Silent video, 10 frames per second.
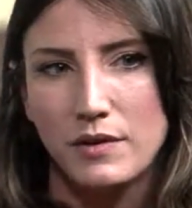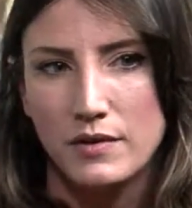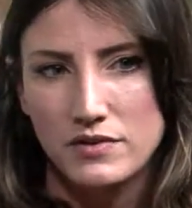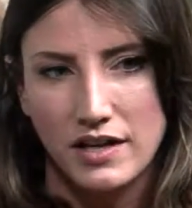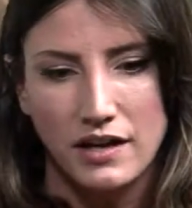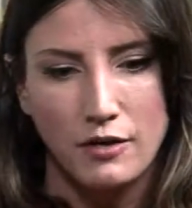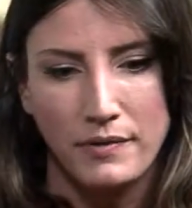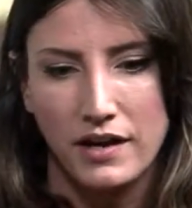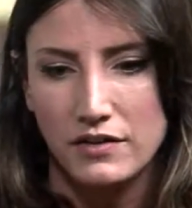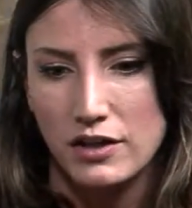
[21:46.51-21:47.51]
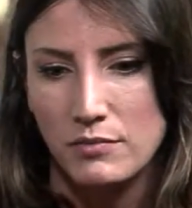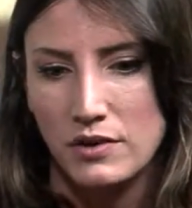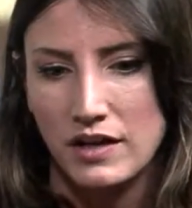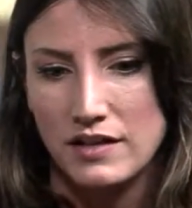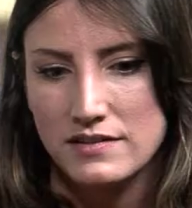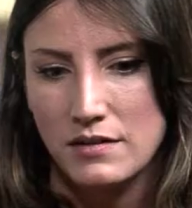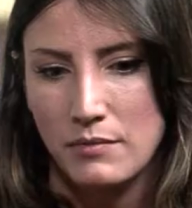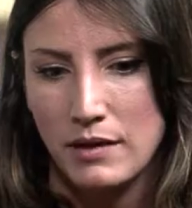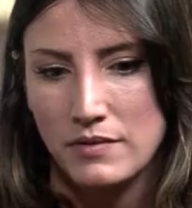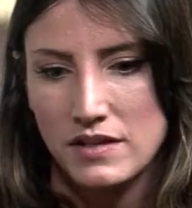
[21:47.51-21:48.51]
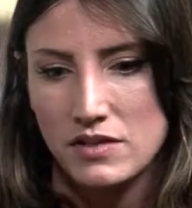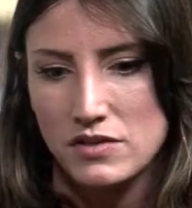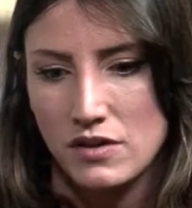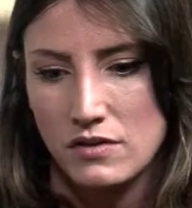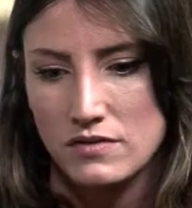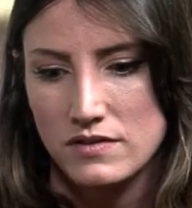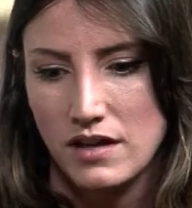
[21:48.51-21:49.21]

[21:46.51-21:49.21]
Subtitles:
so we always try to help out in the community in some way with these shows.